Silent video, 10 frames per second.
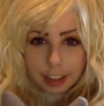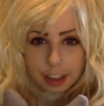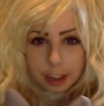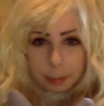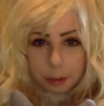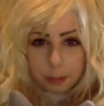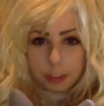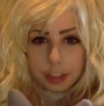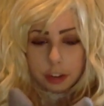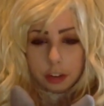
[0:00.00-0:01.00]

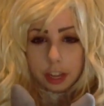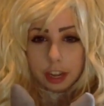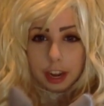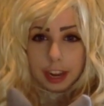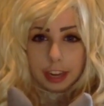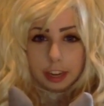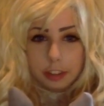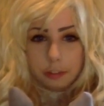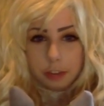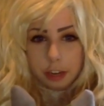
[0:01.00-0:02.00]
Hopefully I'll get
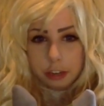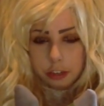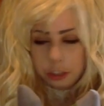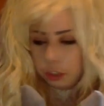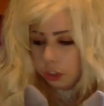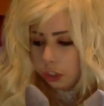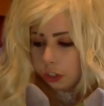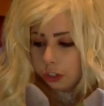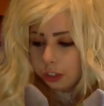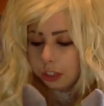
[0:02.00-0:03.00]
another video to you
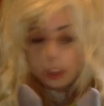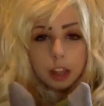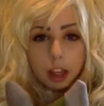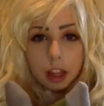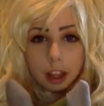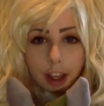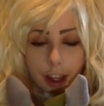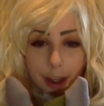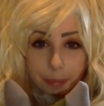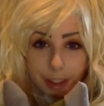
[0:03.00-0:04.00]
soon.
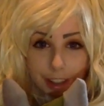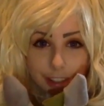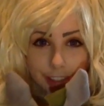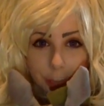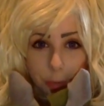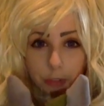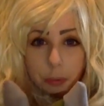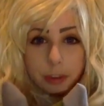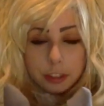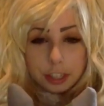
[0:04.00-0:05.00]
And thank you all
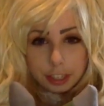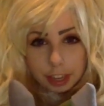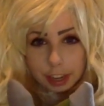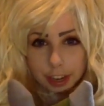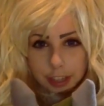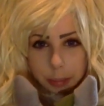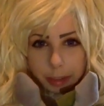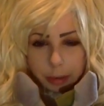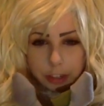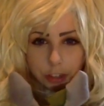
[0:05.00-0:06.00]
for watching and asking
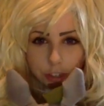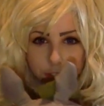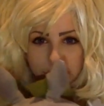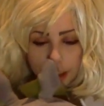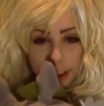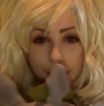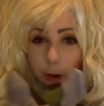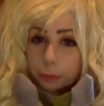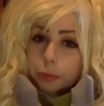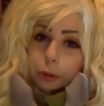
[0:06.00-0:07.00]
me questions, and I
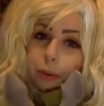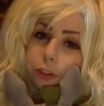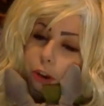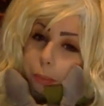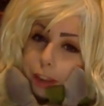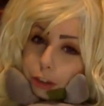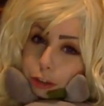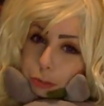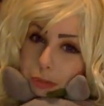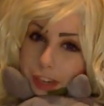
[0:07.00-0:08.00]
hope you enjoy my
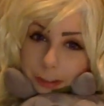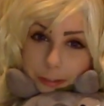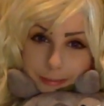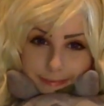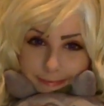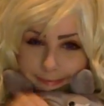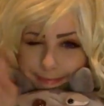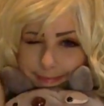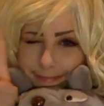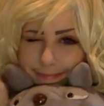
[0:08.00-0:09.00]
YouTube channel.
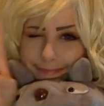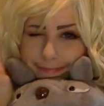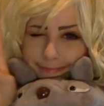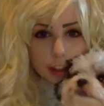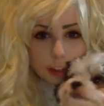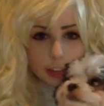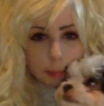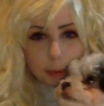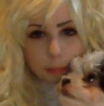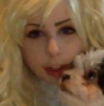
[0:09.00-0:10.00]
Say
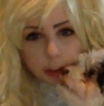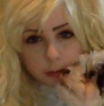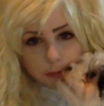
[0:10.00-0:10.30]
bye-bye.